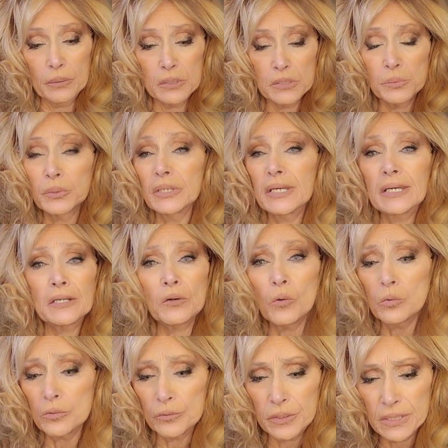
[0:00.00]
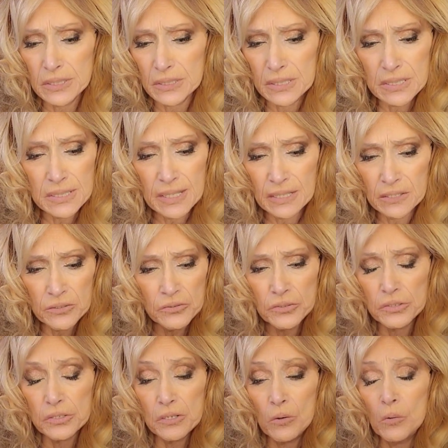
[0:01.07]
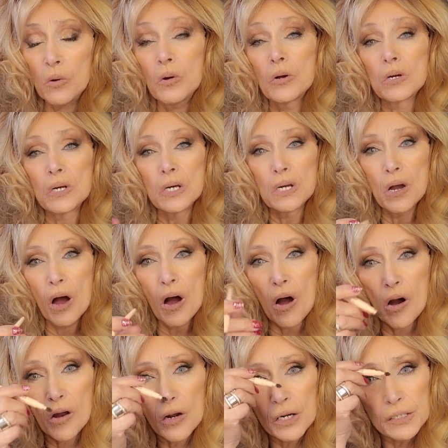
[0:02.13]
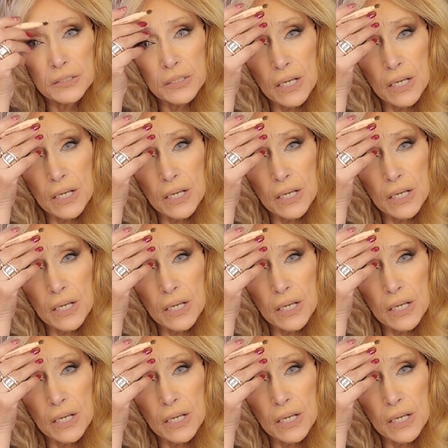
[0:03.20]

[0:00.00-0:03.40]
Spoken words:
Because when you get older, these things are so hard.